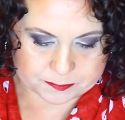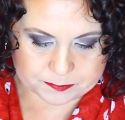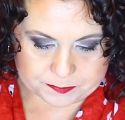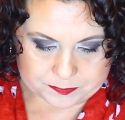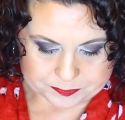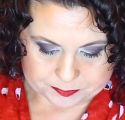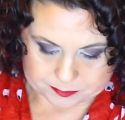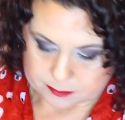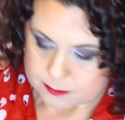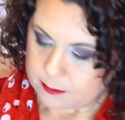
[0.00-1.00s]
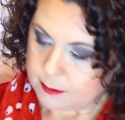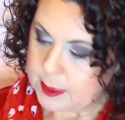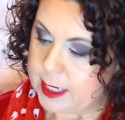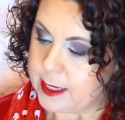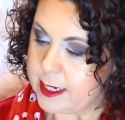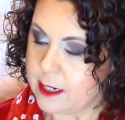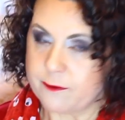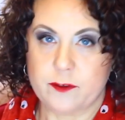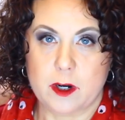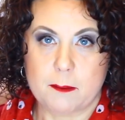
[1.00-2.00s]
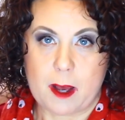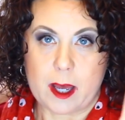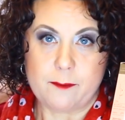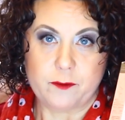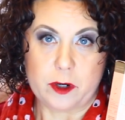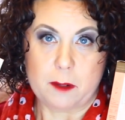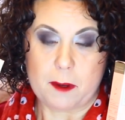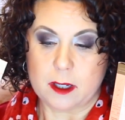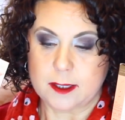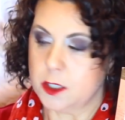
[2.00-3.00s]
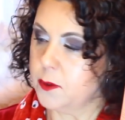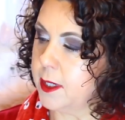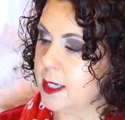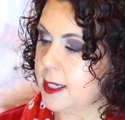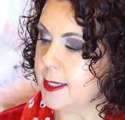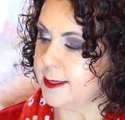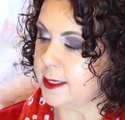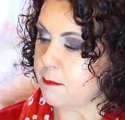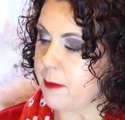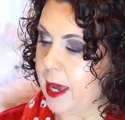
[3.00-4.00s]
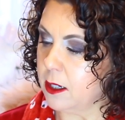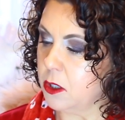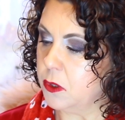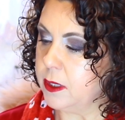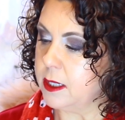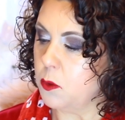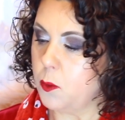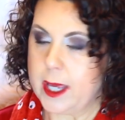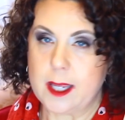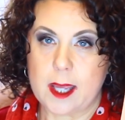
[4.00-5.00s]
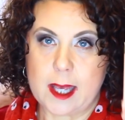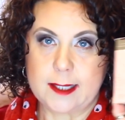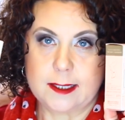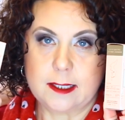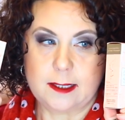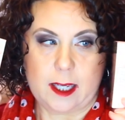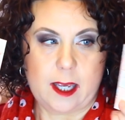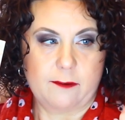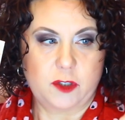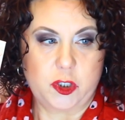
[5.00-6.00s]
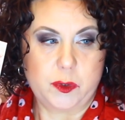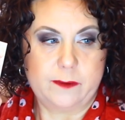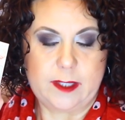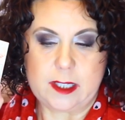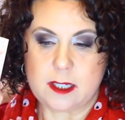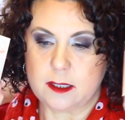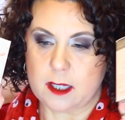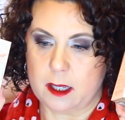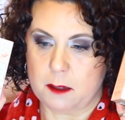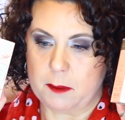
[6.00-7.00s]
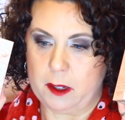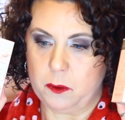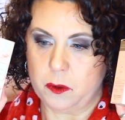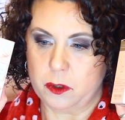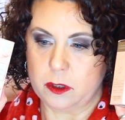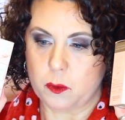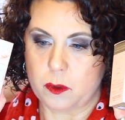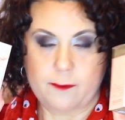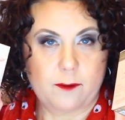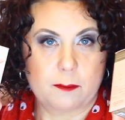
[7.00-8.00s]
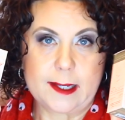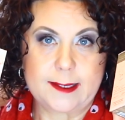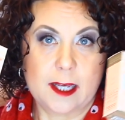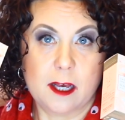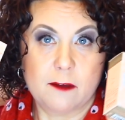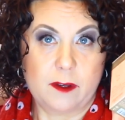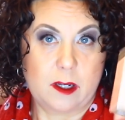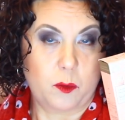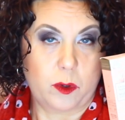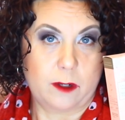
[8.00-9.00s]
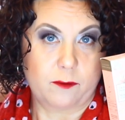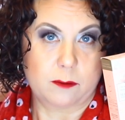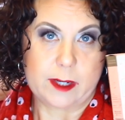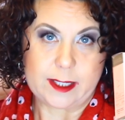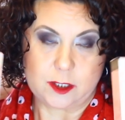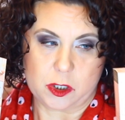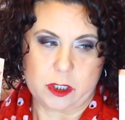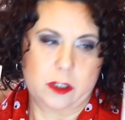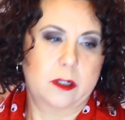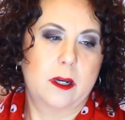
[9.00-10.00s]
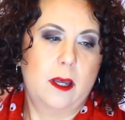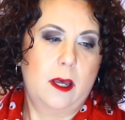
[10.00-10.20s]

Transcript: and then from I'm From also is the Magnolia Wake Essence. I have two of these. Um, I ordered one for myself and one for my daughter.